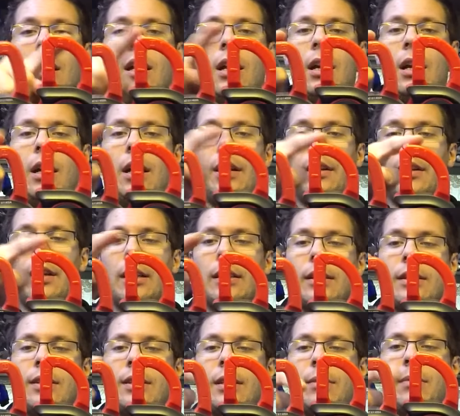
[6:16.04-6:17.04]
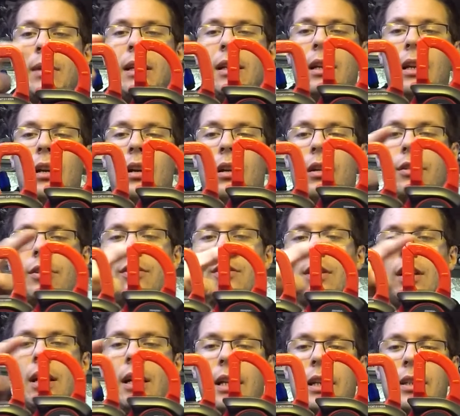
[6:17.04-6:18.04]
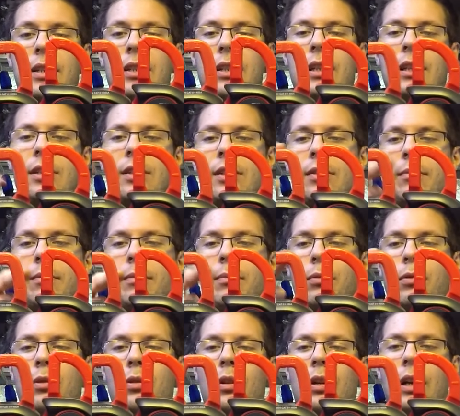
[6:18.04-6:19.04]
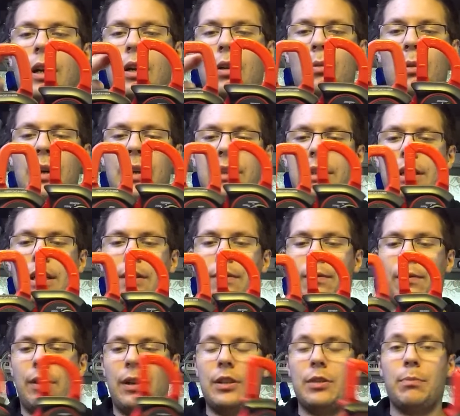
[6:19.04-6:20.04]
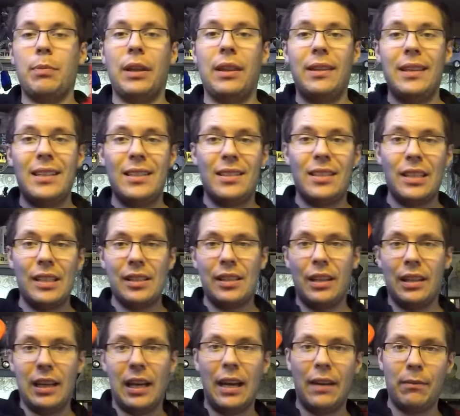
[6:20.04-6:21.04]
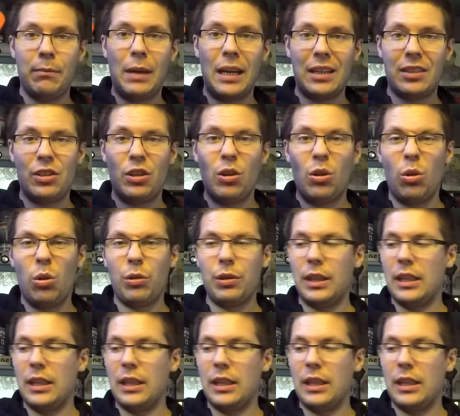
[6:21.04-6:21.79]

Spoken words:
not the similar size, it's quite different, but this does not have max hold.